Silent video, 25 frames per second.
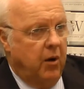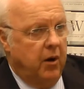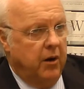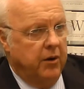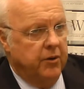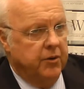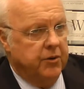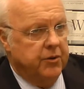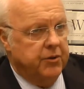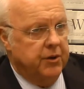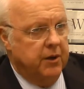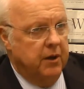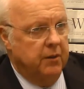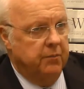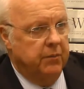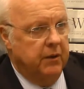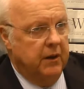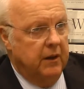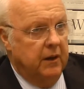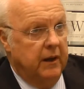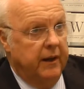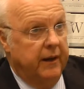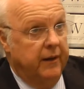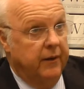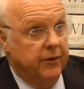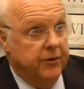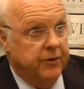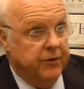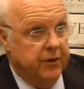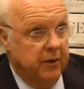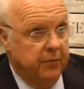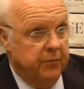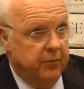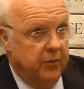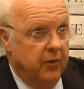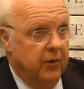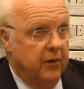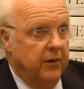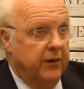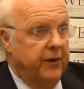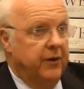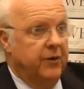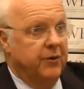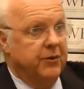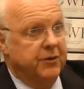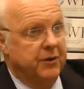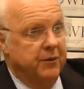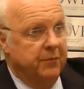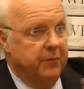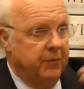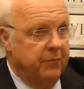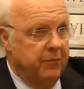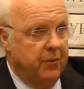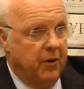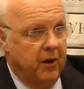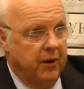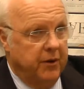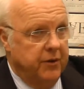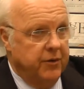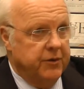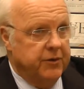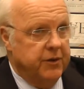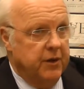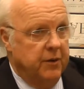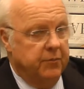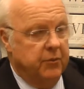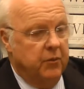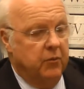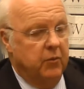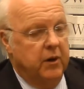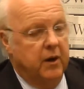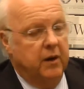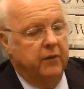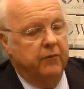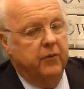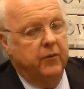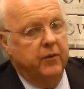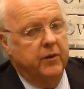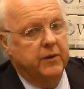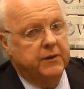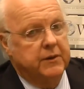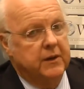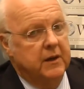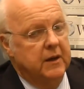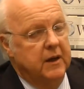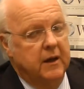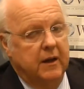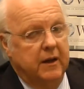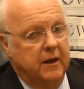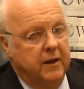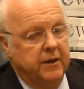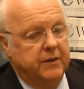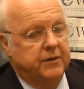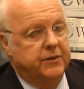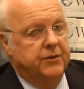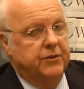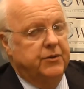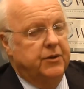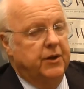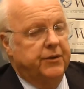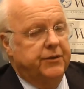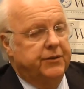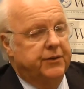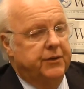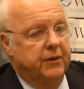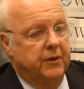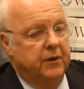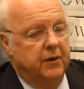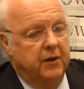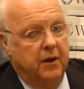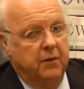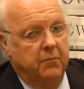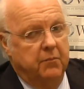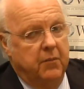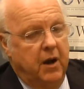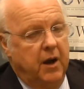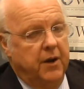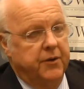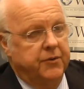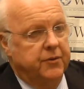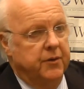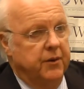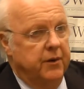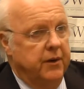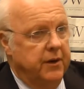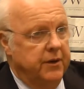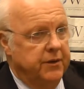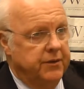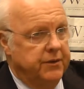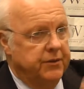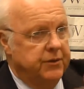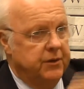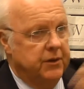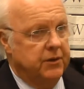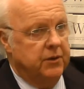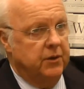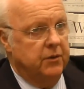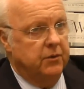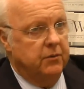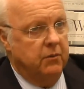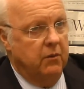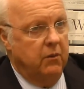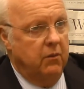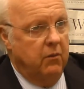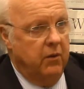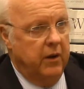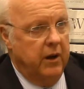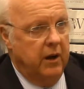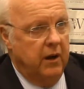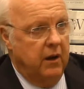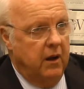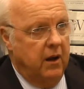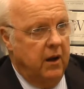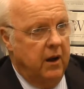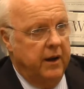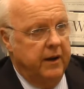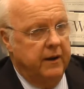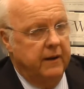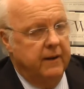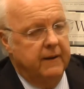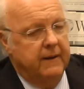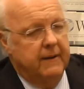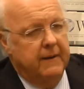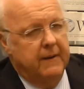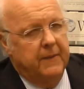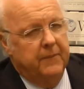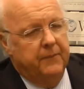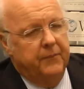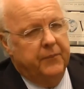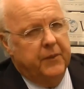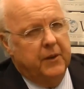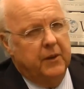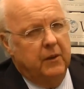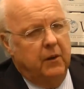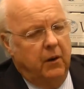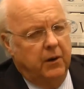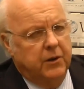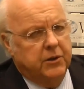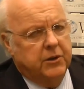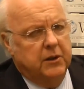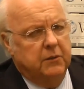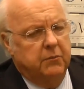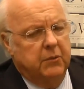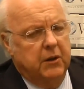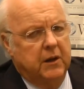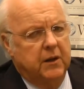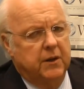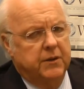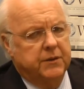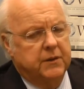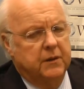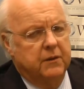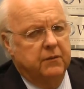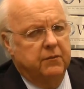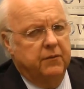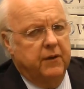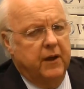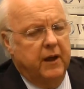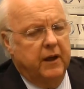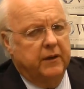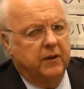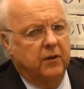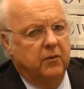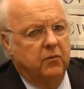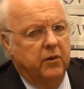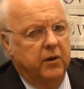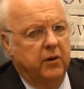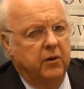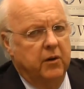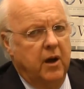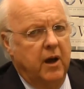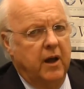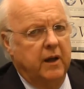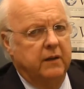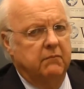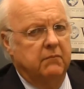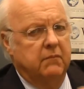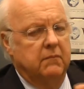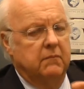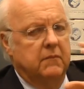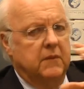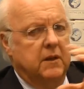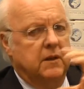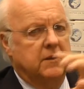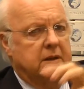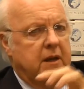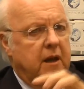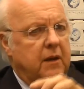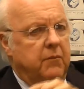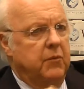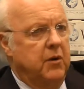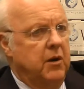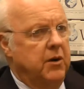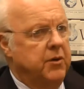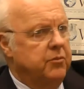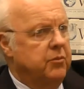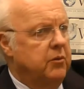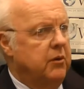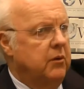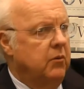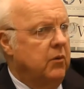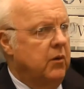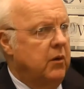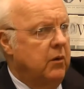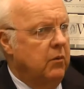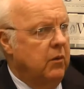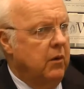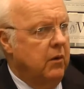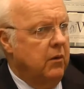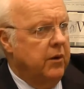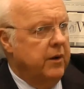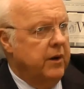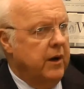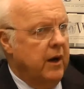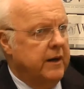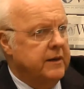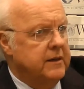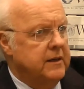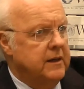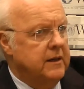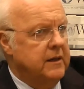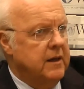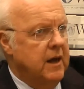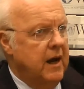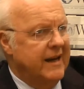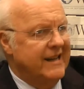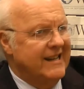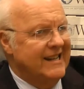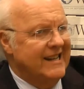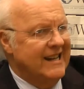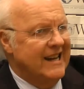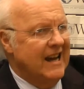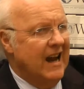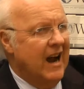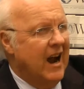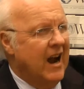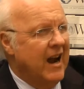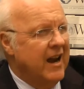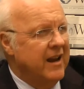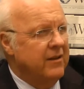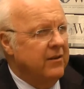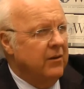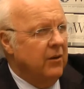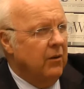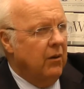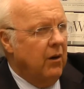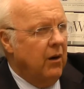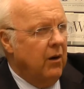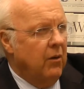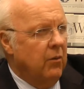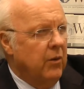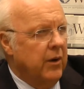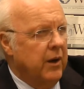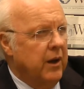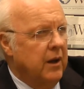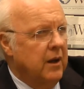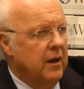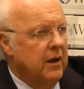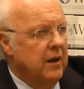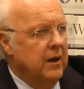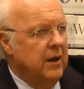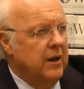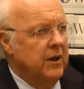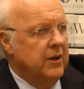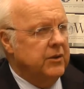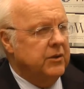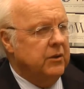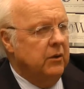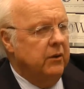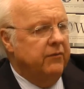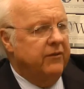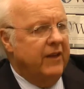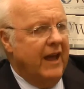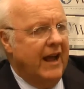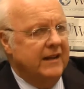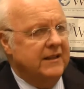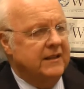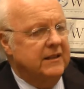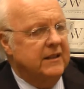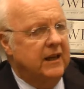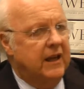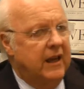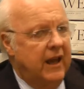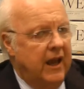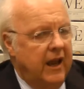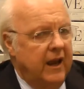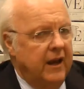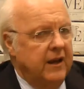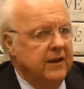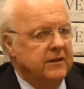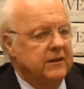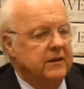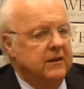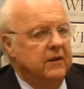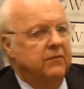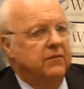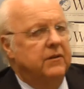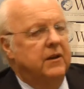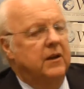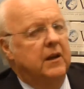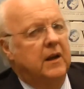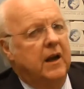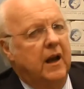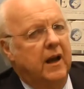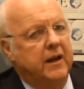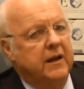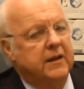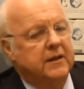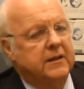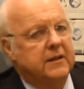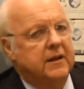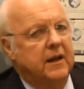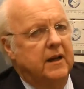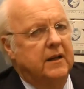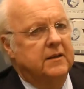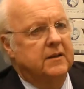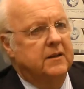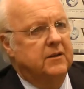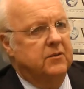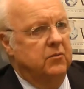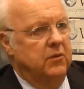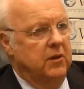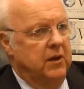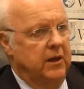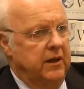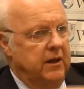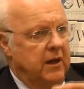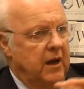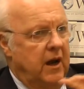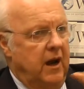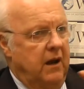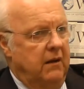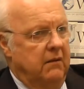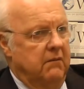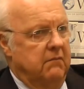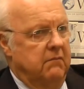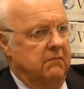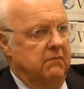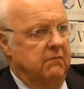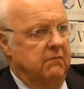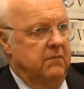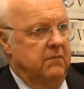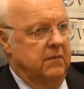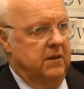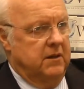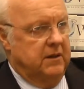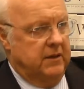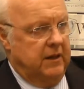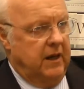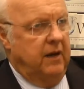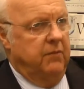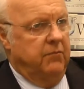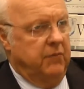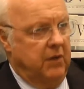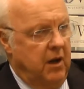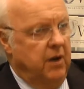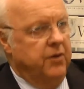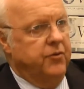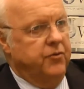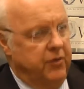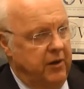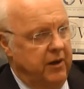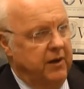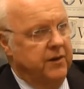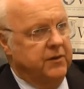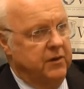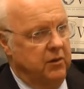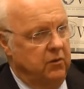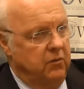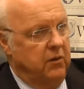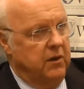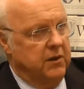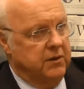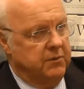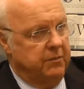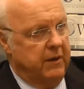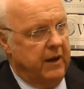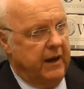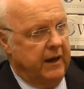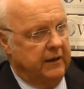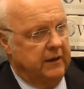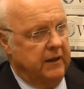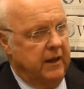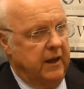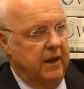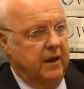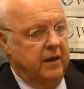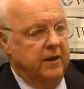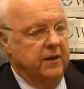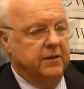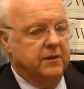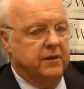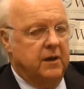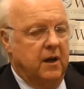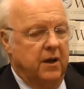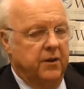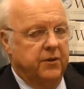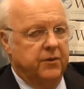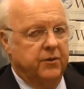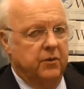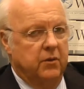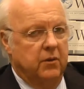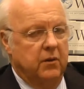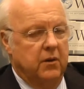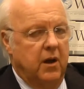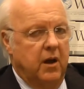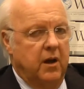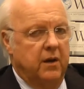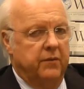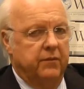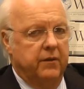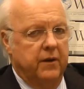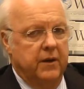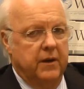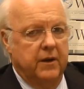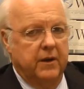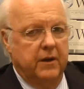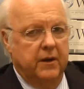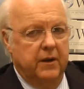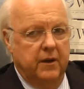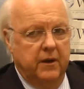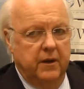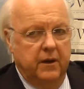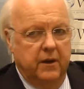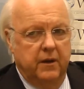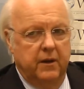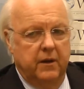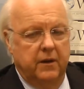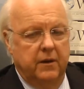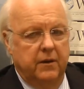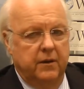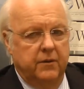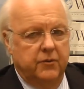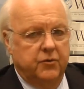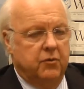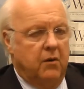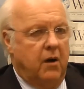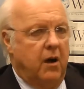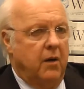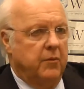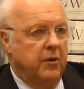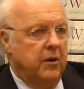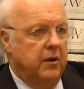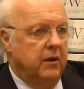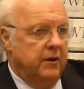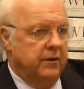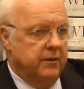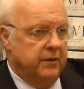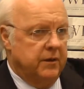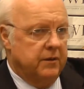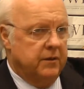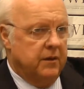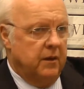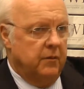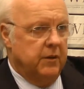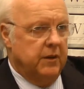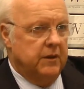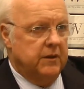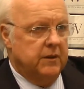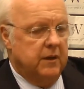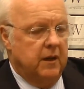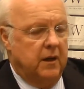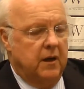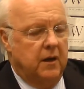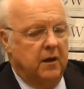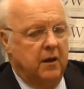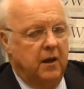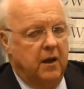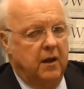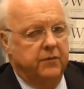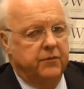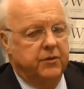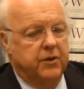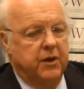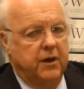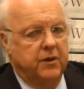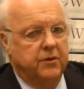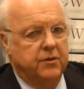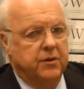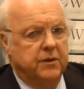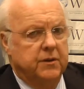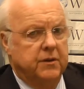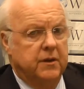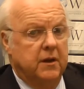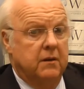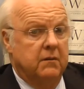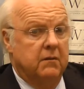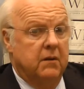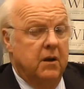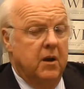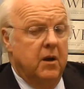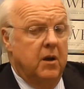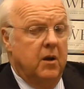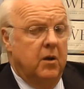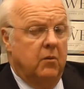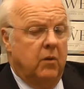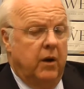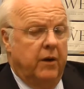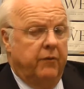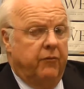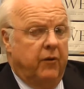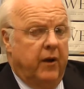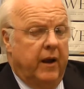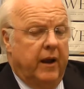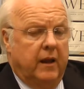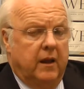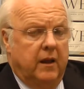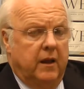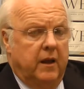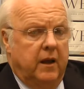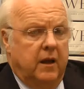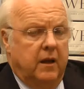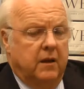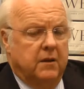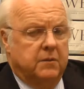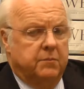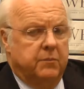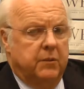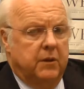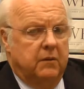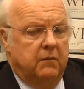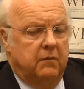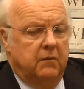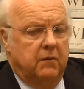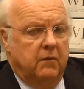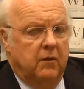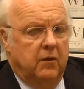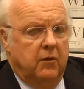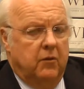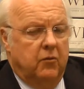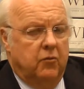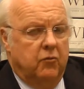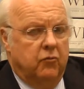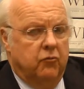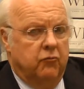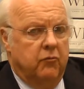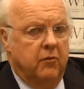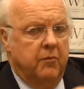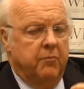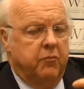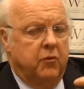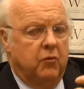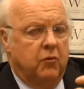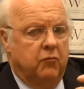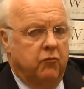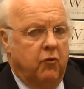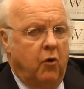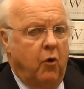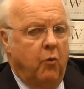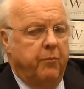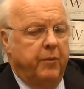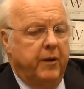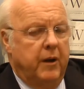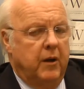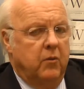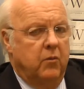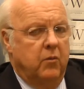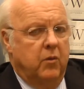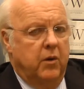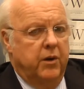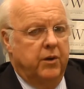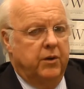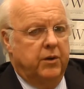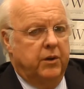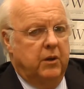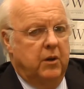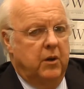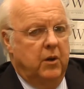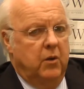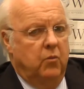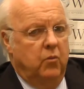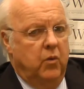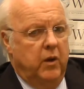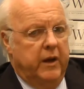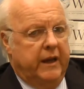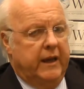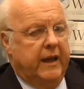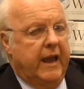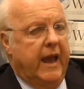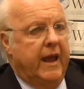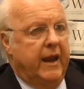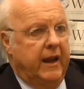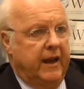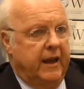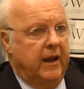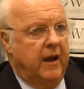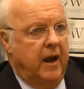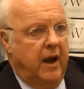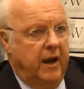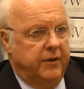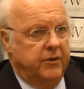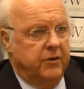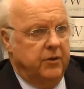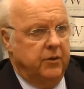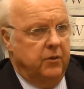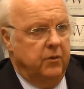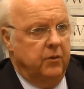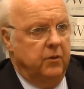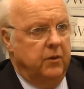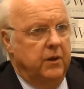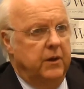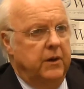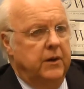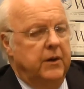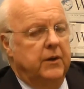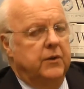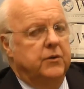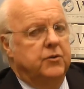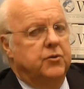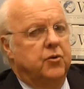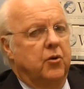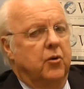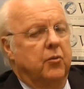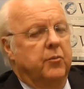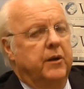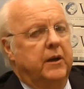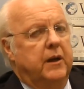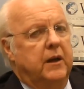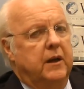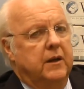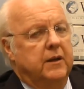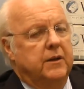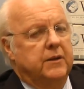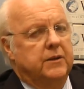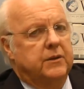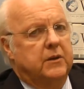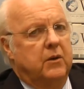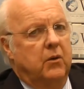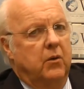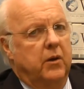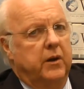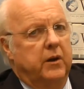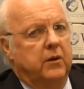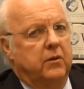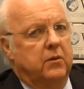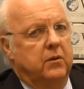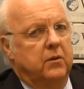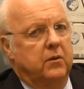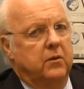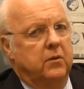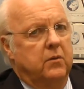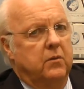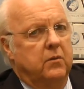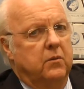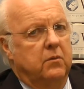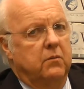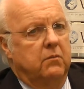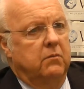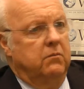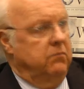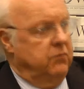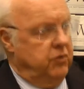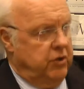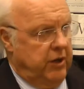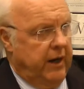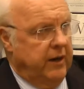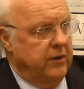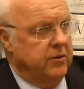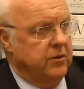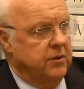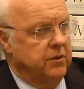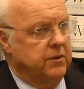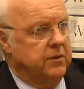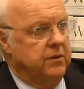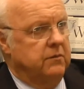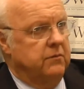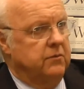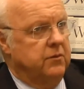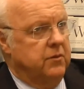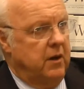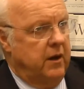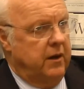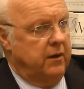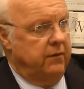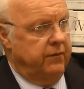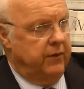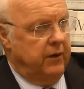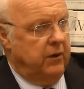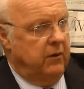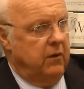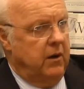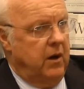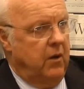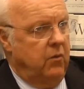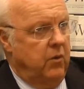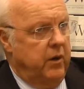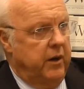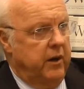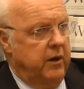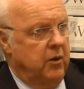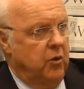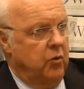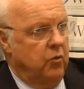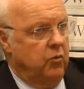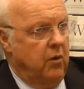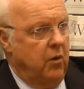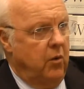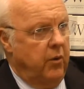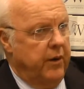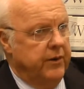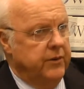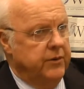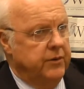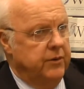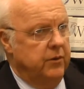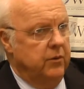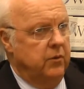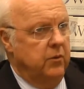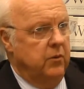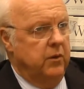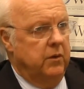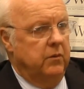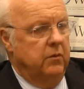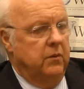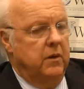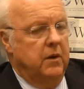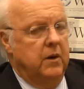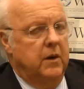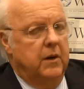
a partnership in leadership or a leadership in partnership or whatever it is. It isn't just a mantra, it isn't just a throwaway line, largely because of the fact that we're not the same country we were in 1990 either, are we? So if that's the case, if the United States is really not the same country as it was back then, it's gone through a lot of trauma and to some extent a lot of changes, and quite frankly has been groping with what it can and cannot do. Germany is going through changes and trying to figure out what it can grow into and